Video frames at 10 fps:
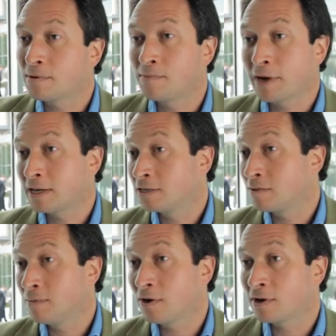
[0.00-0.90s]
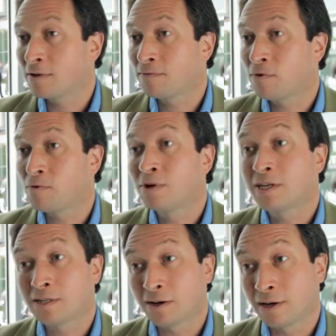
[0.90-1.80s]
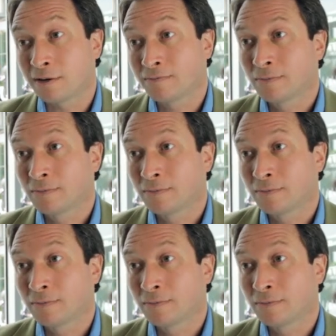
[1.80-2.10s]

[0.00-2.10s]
coming back into the market for re-sign.